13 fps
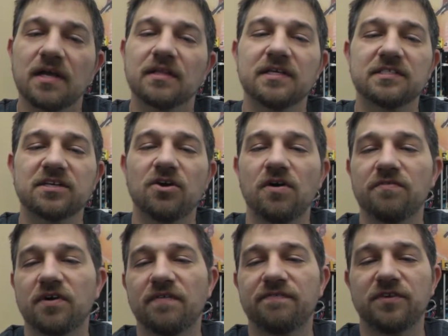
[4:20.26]
Let's go
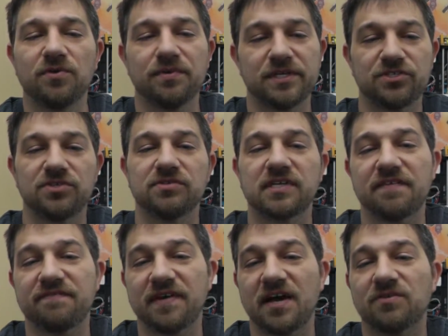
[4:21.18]
over a few issues I
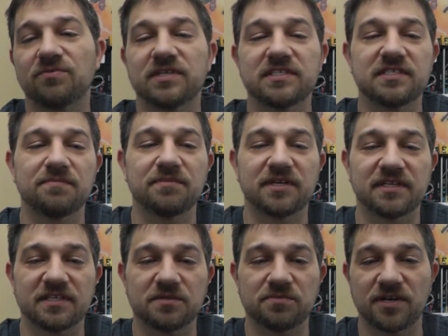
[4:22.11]
found when assembling
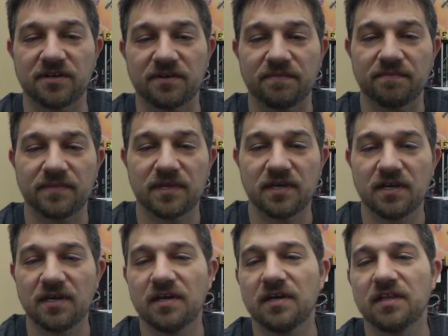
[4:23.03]
this printer.
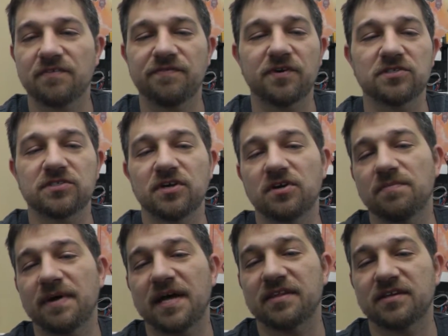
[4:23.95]
The first note about the